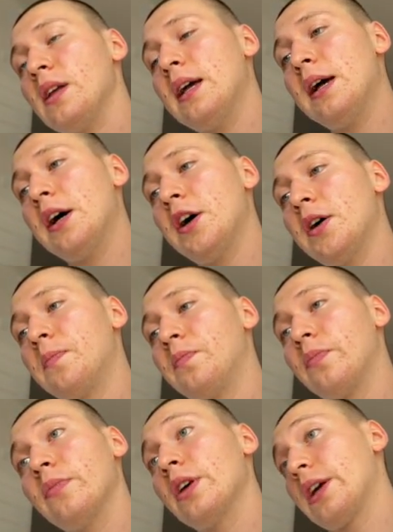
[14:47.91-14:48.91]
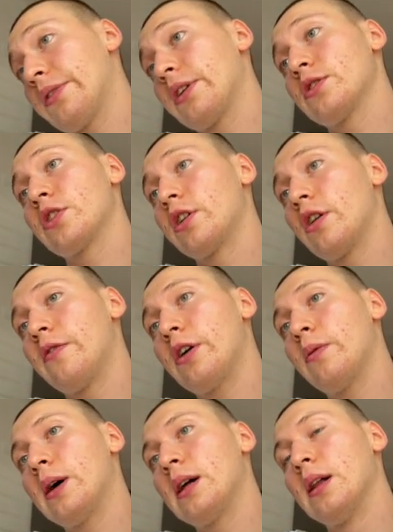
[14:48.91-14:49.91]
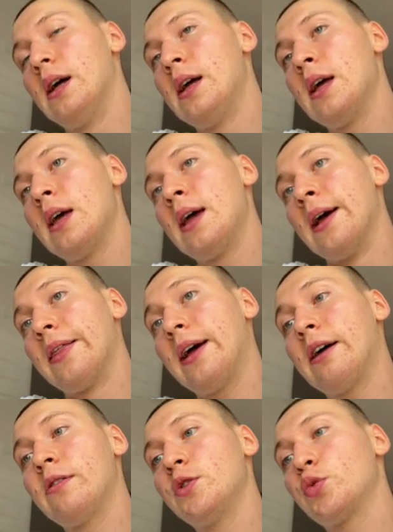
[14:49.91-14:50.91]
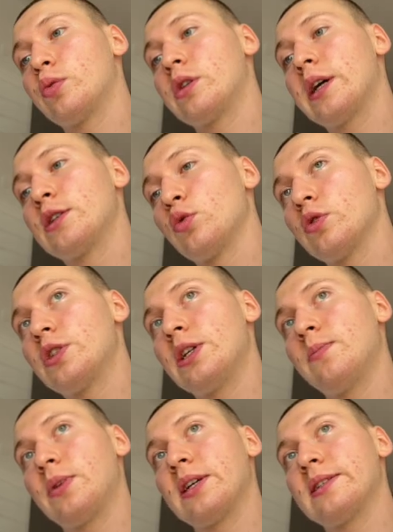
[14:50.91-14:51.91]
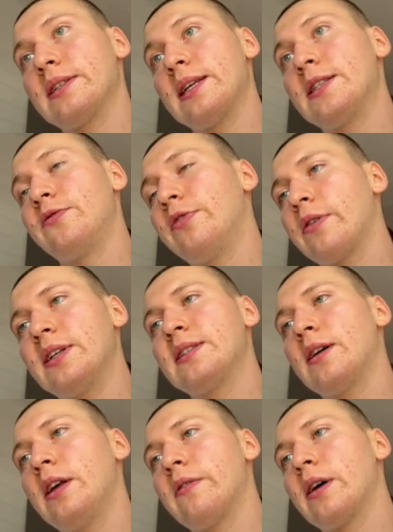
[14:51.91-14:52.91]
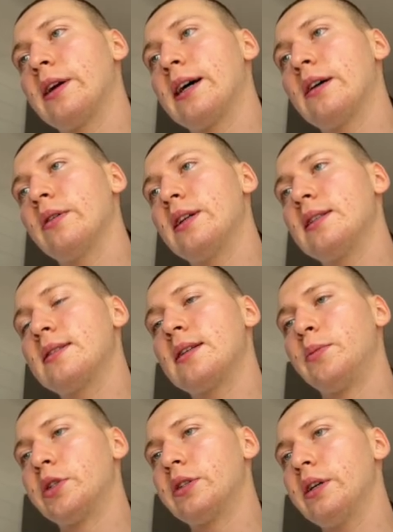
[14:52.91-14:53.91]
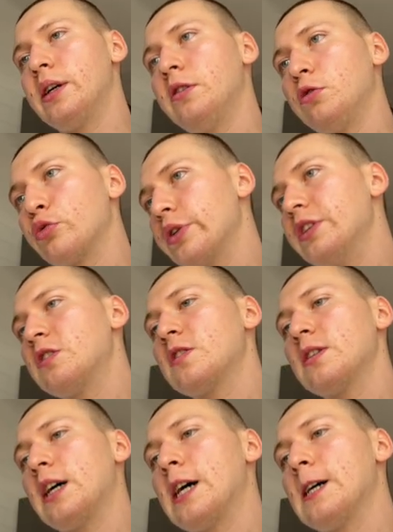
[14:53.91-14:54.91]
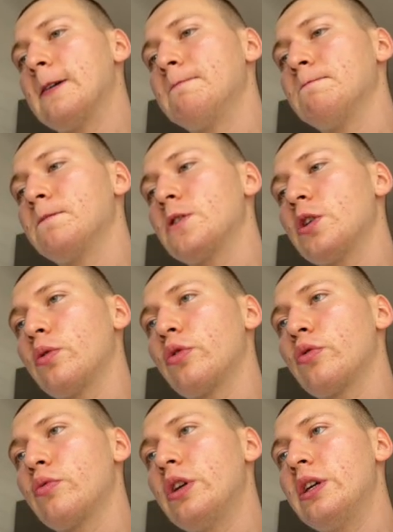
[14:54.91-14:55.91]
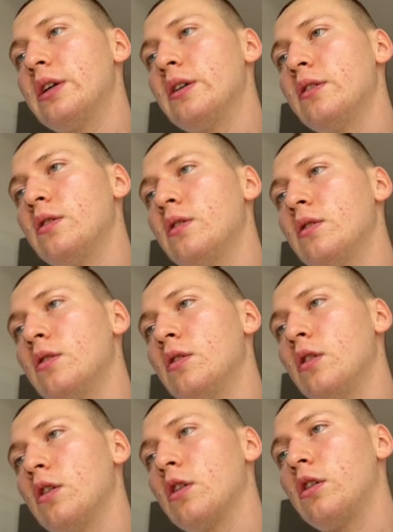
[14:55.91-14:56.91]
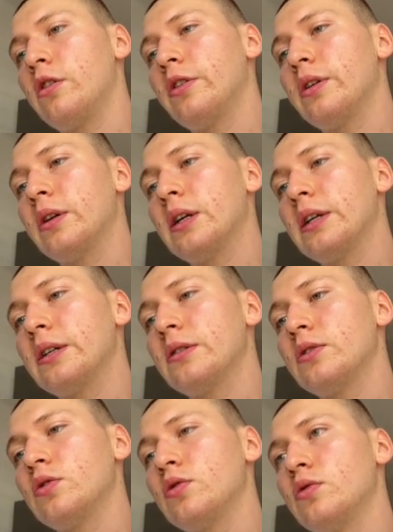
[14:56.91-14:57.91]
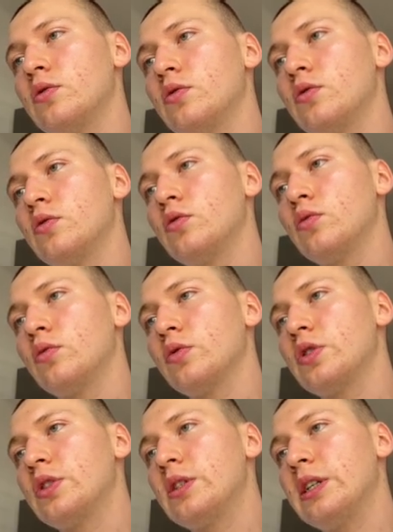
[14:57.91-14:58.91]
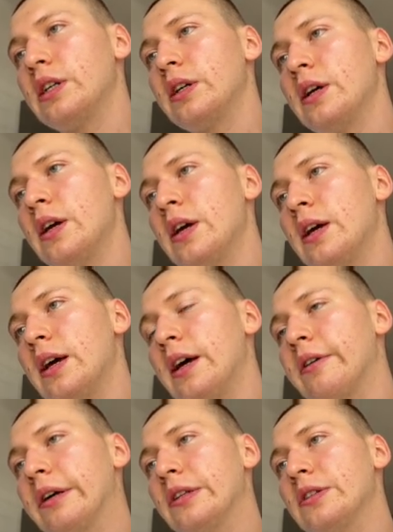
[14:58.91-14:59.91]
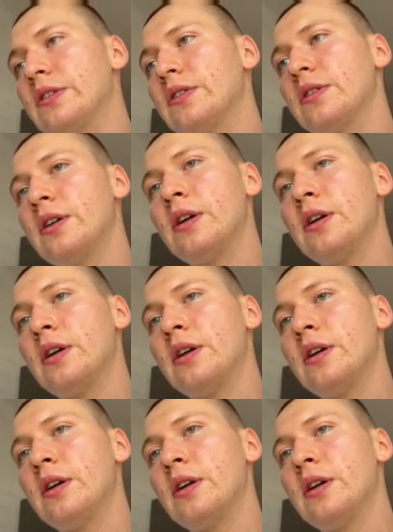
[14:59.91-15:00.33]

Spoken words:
I think it's going to go very well. The errands were exhausting because it's very sunny right now. It is summer in Greece. So 3 on exhausting errands.